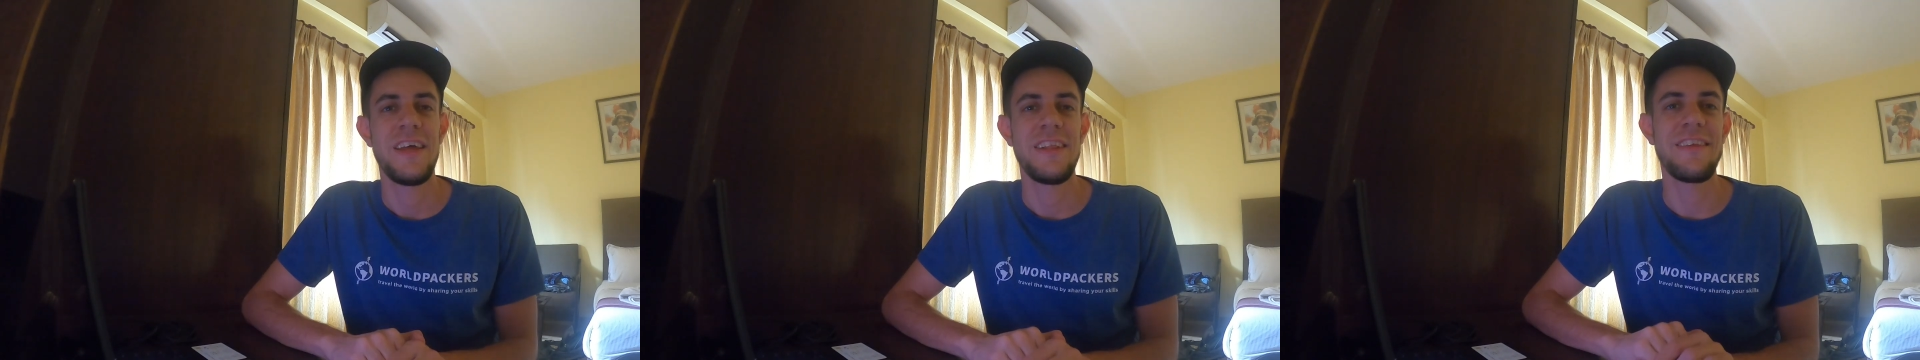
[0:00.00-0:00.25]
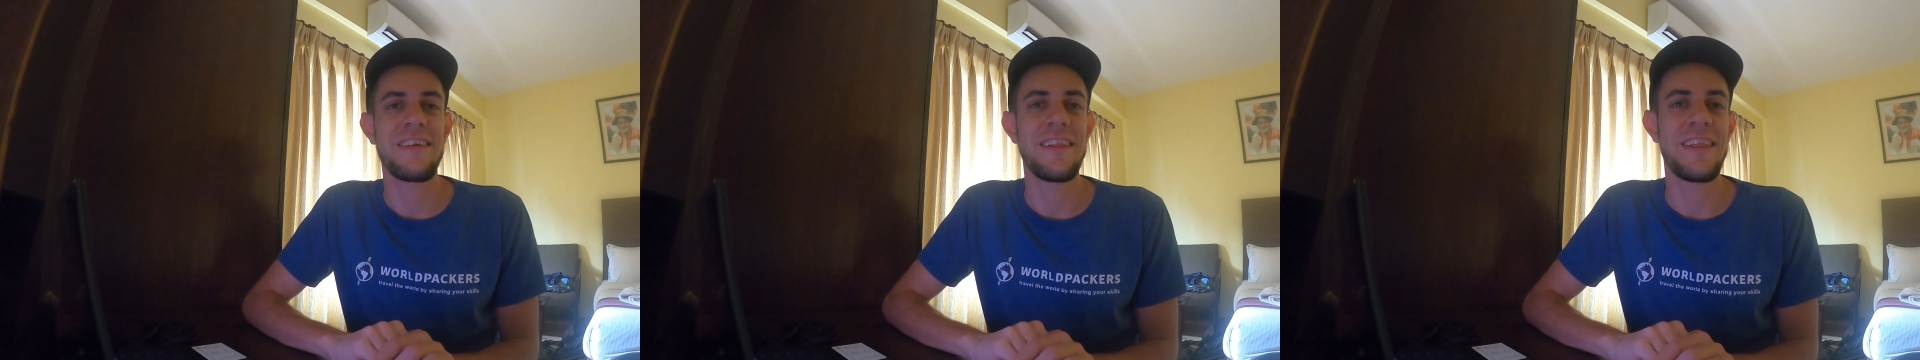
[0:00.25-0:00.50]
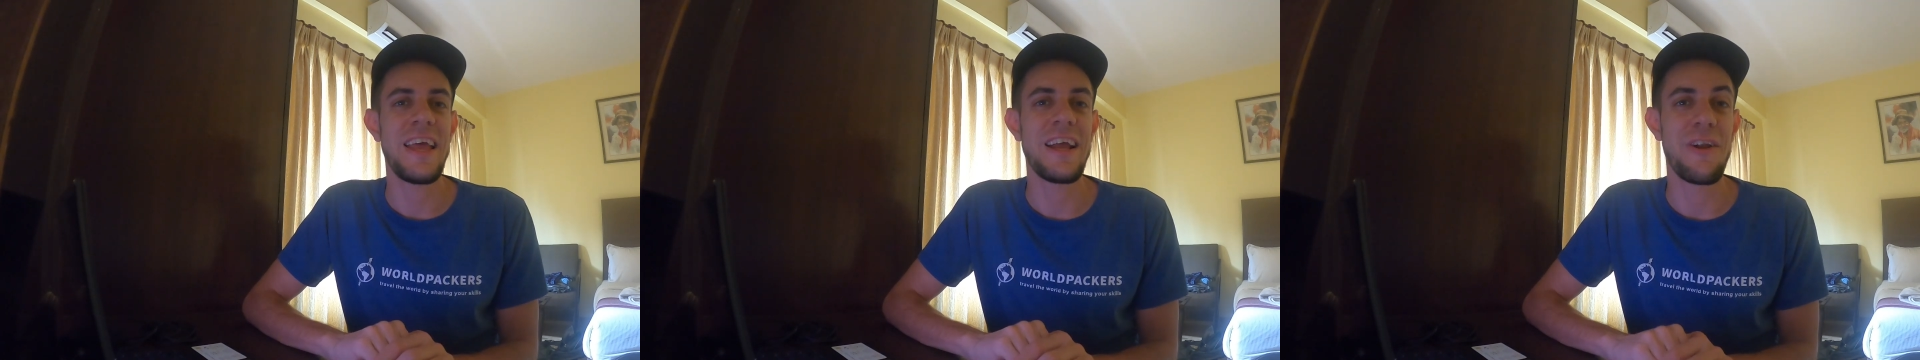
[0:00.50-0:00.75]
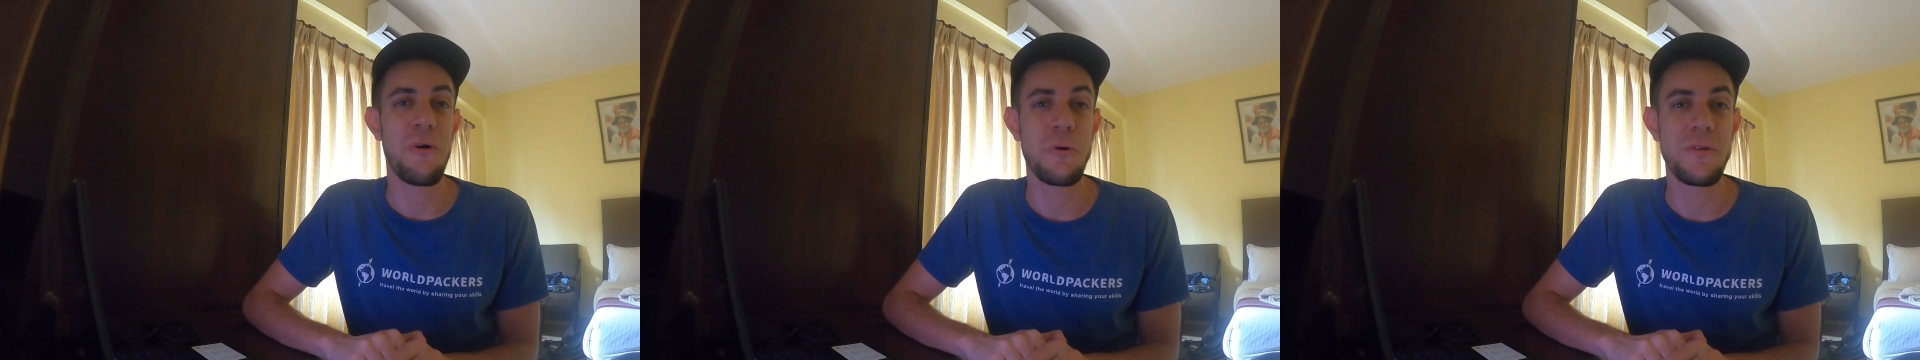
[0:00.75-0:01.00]
This can
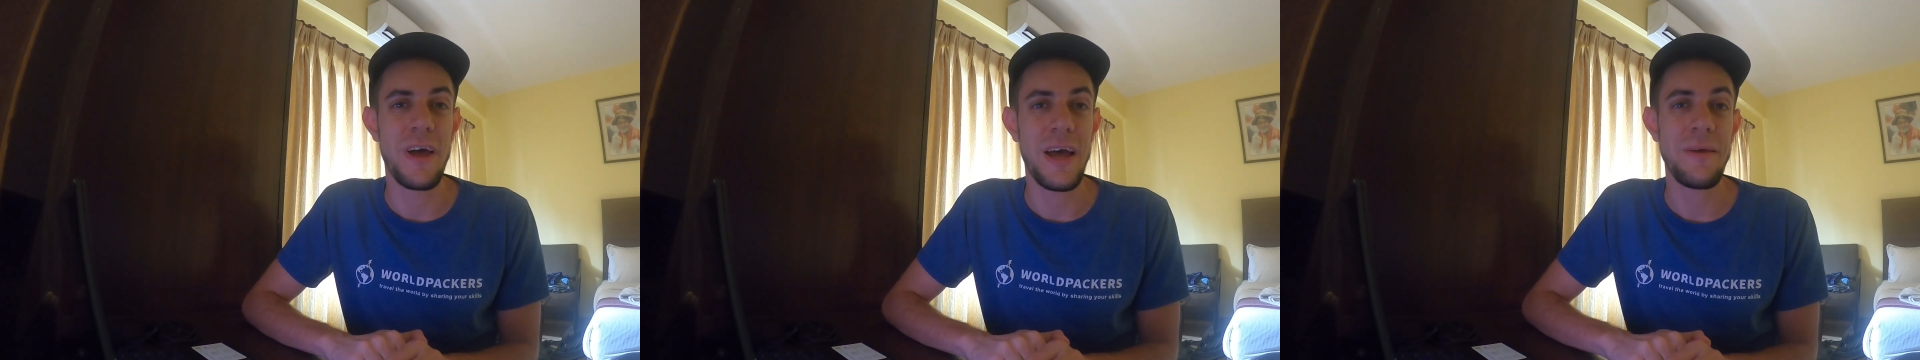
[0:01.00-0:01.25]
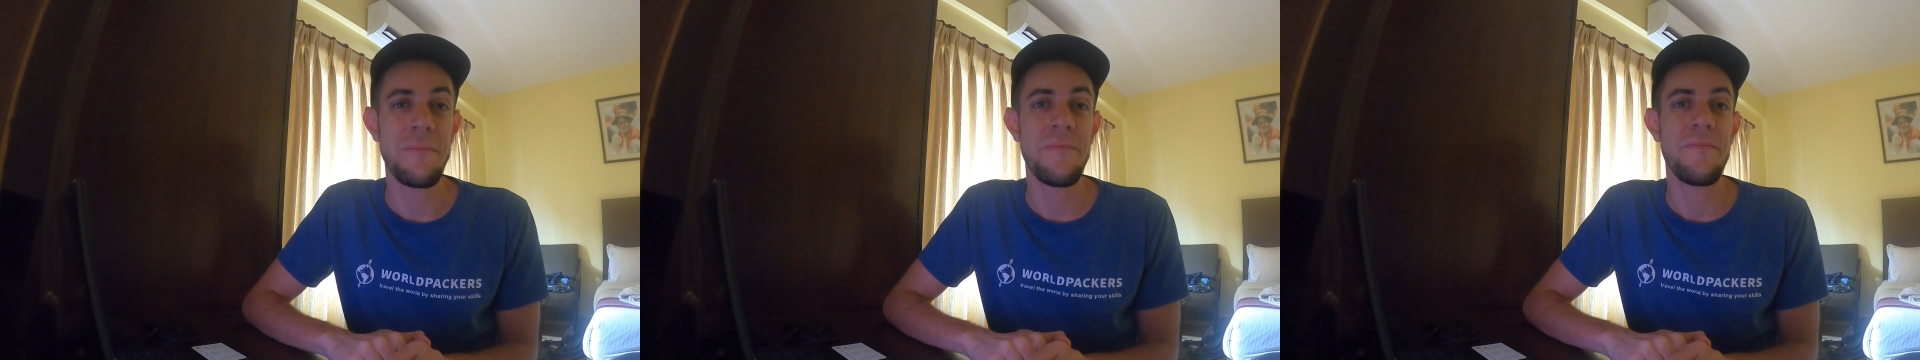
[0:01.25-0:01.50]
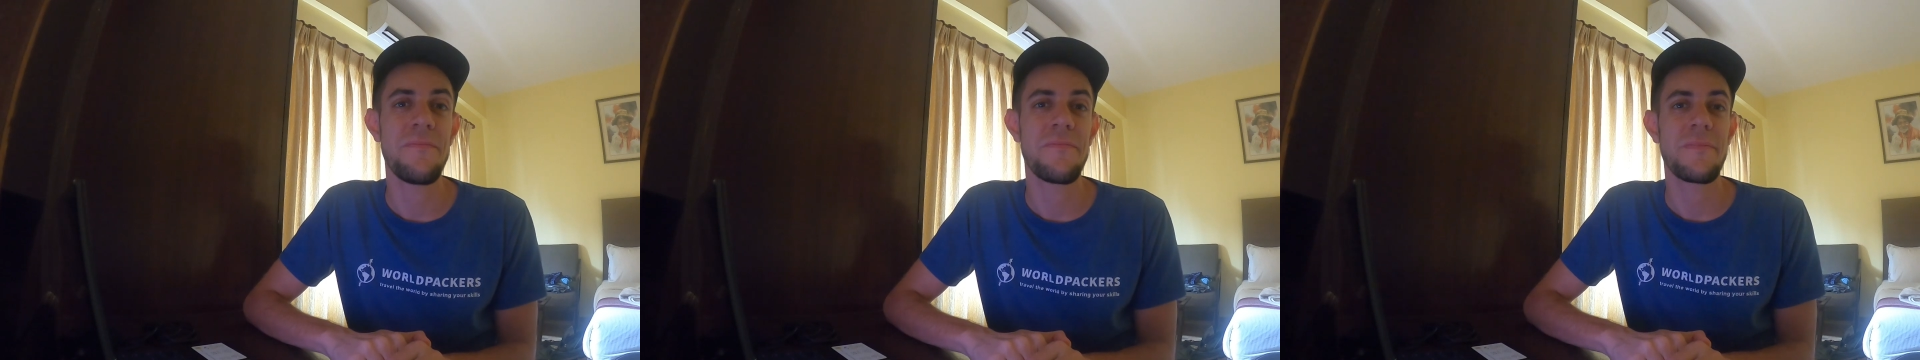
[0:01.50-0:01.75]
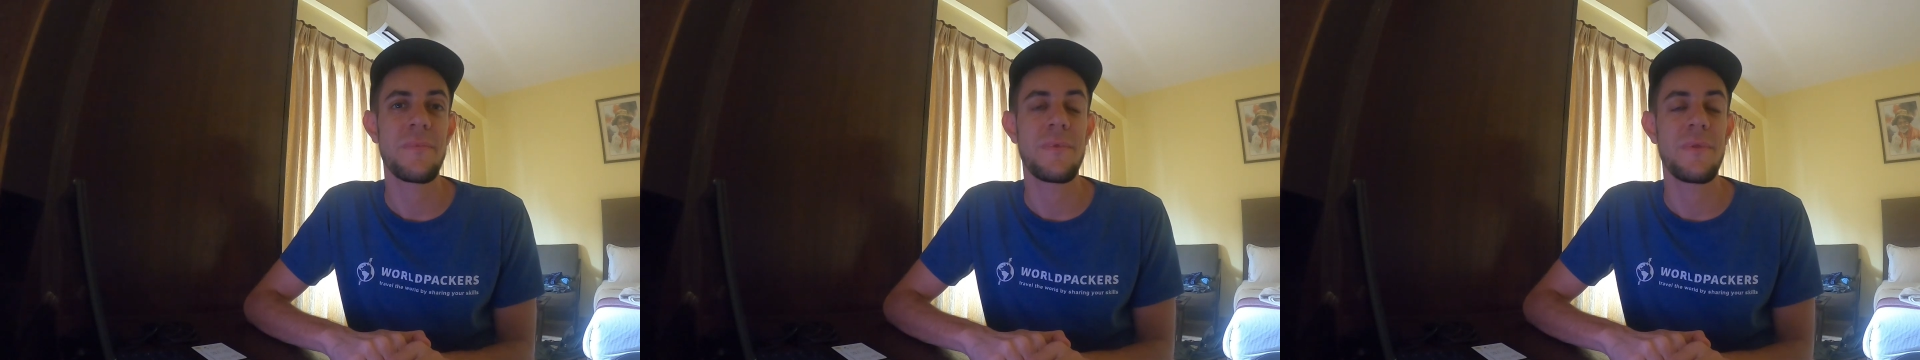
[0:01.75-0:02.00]
take a long time
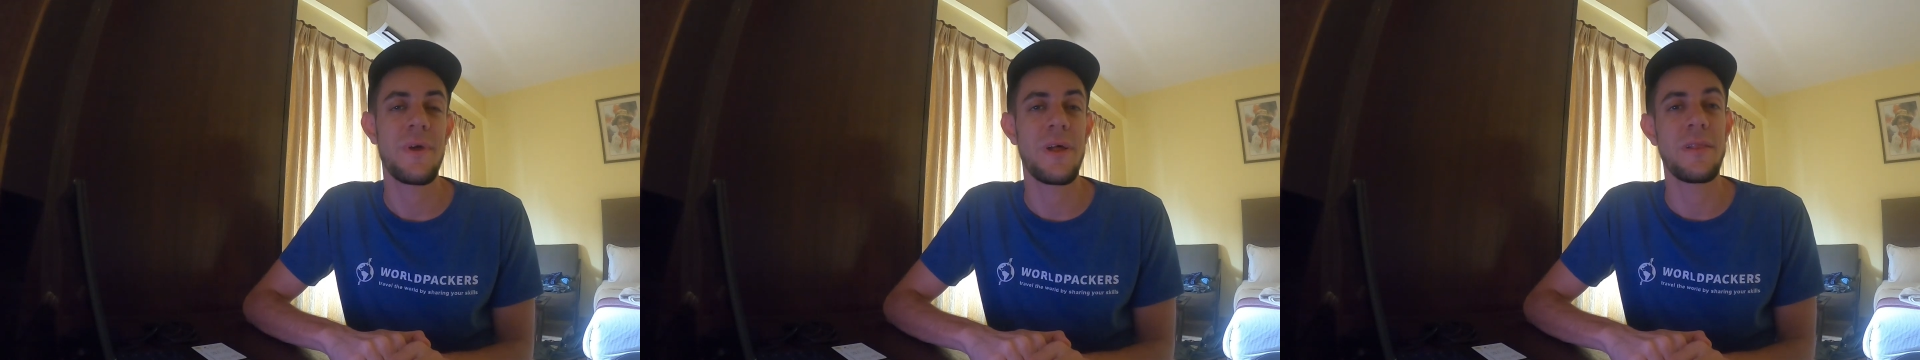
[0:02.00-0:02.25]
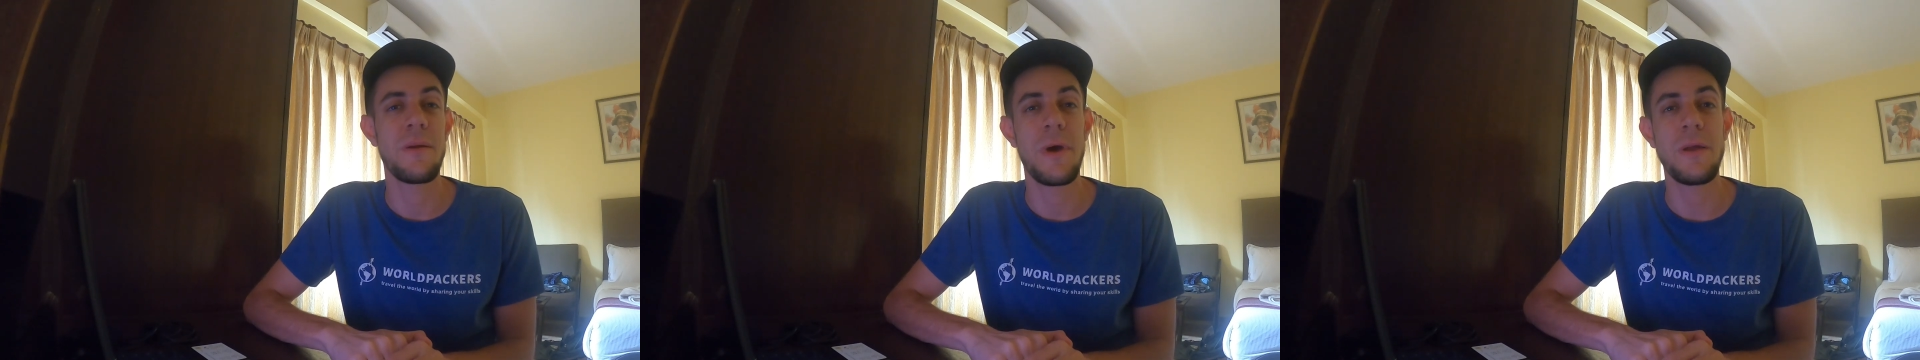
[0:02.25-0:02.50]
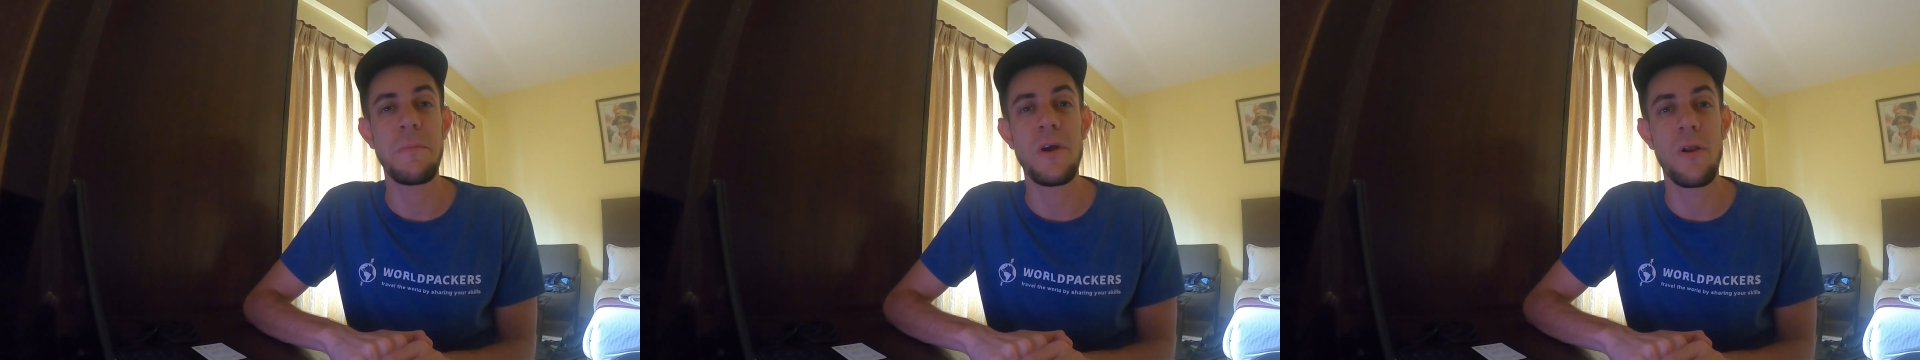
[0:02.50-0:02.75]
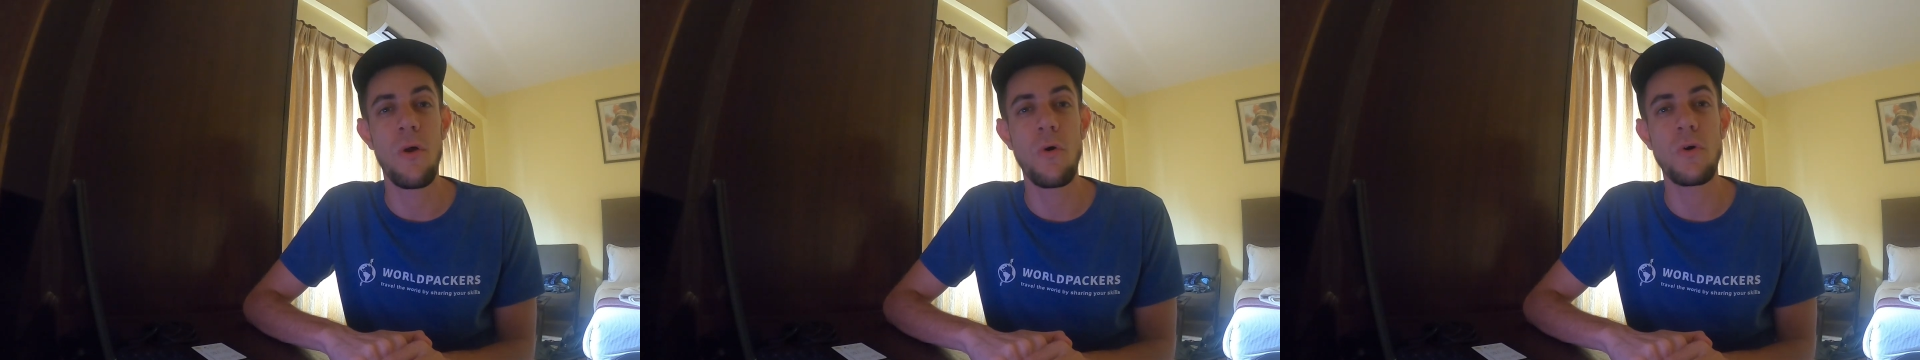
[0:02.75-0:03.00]
and there might be
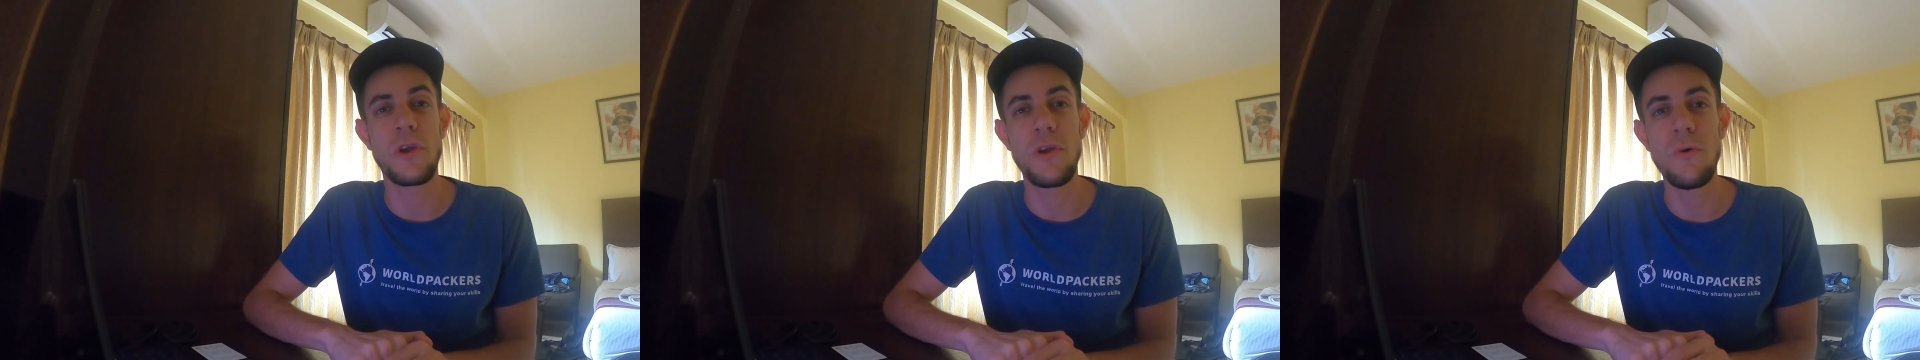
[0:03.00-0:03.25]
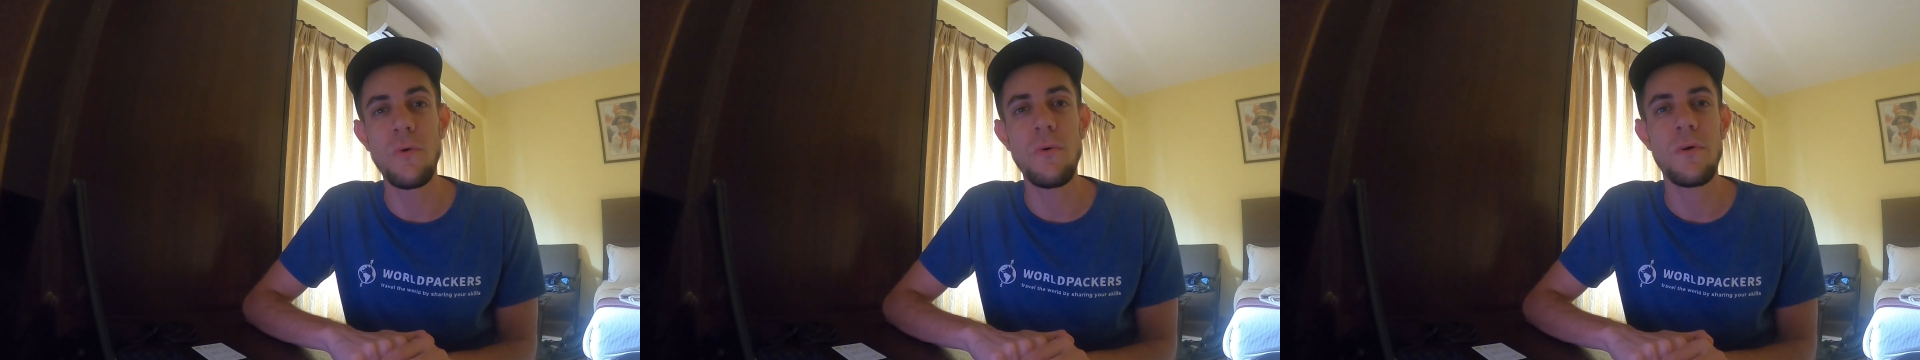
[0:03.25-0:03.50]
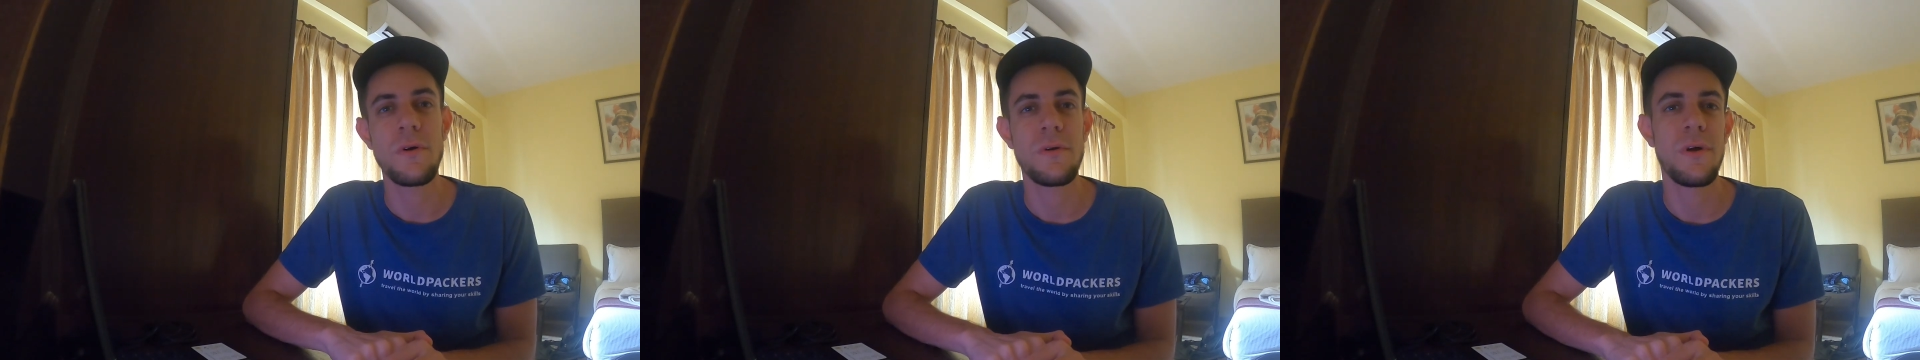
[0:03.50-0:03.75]
a long queue.